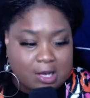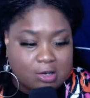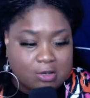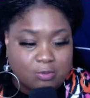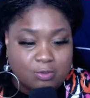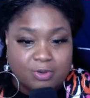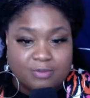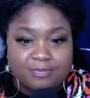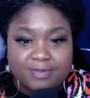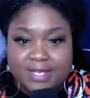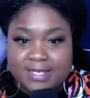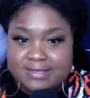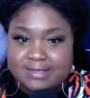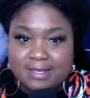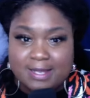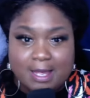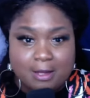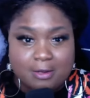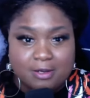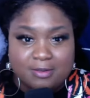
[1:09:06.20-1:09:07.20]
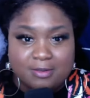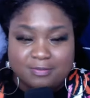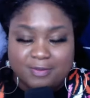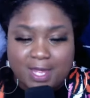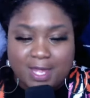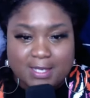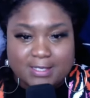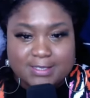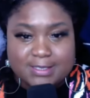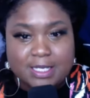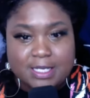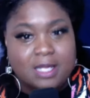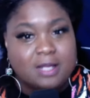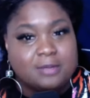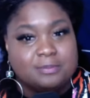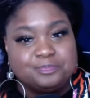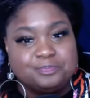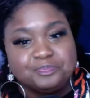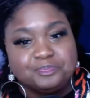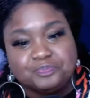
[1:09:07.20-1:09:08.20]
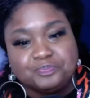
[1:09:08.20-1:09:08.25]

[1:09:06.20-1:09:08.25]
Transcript: out. We're phasing out of Cash App.